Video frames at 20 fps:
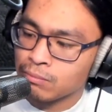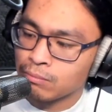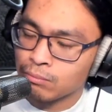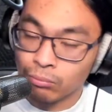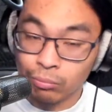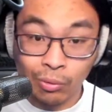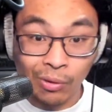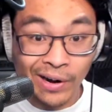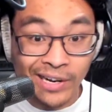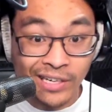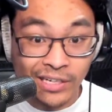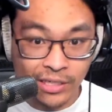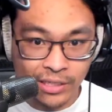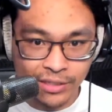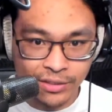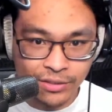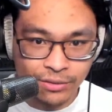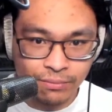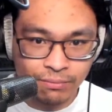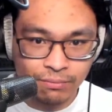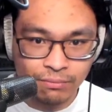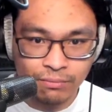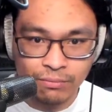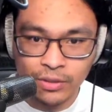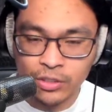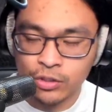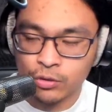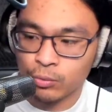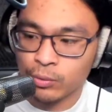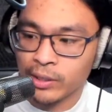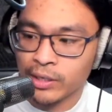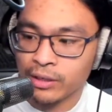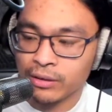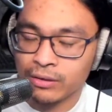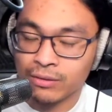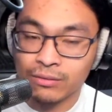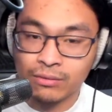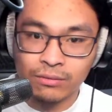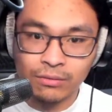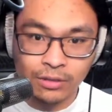Brightness is
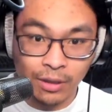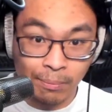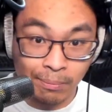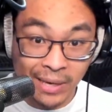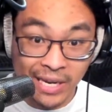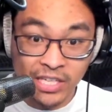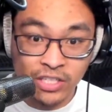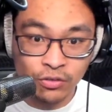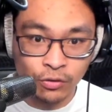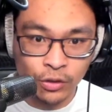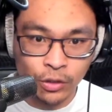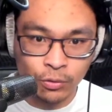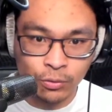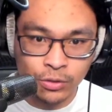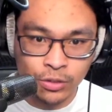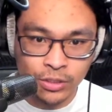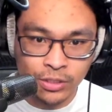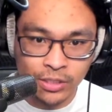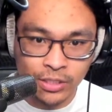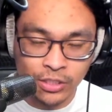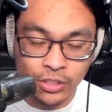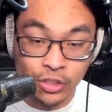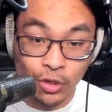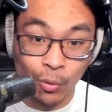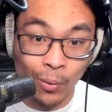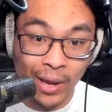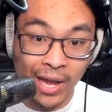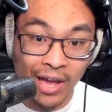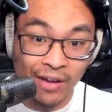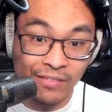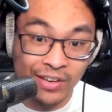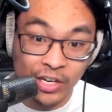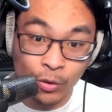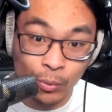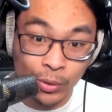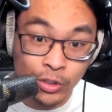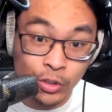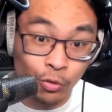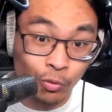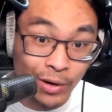when the bass frequencies don't have
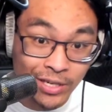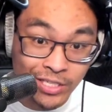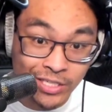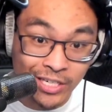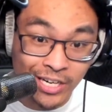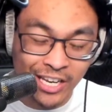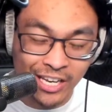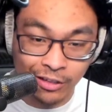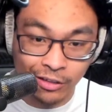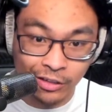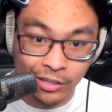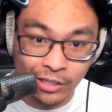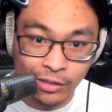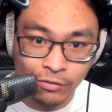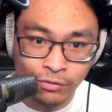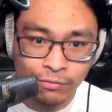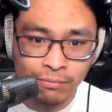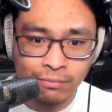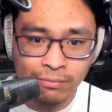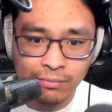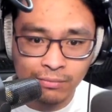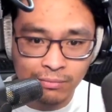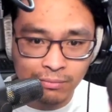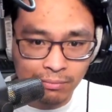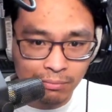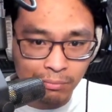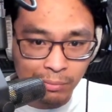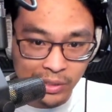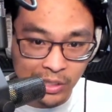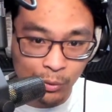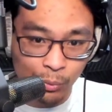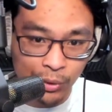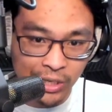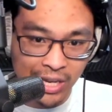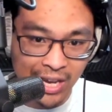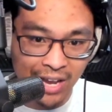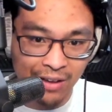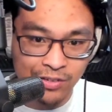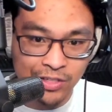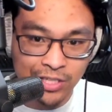anywhere to resonate and live. But then when you
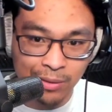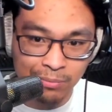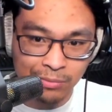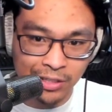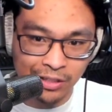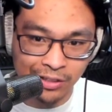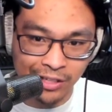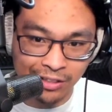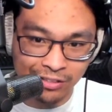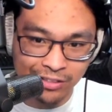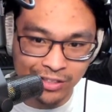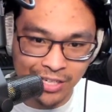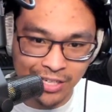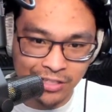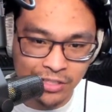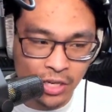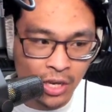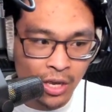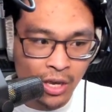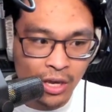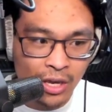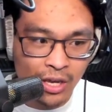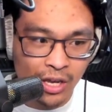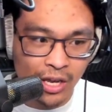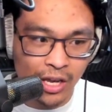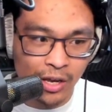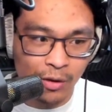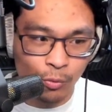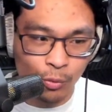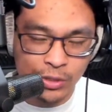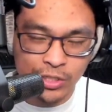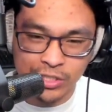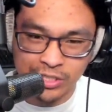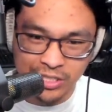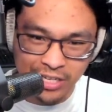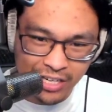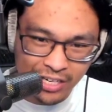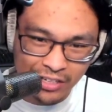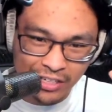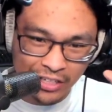have something like this, which is
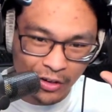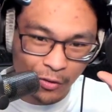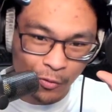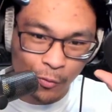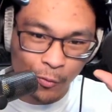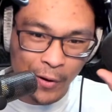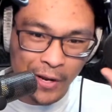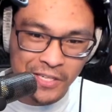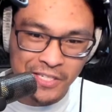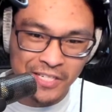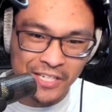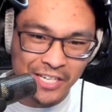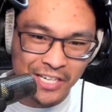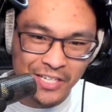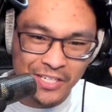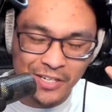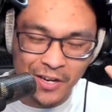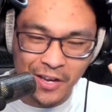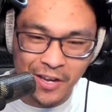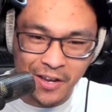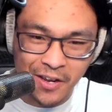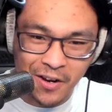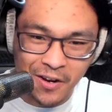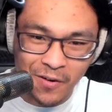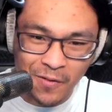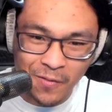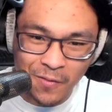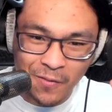kind of like a resonator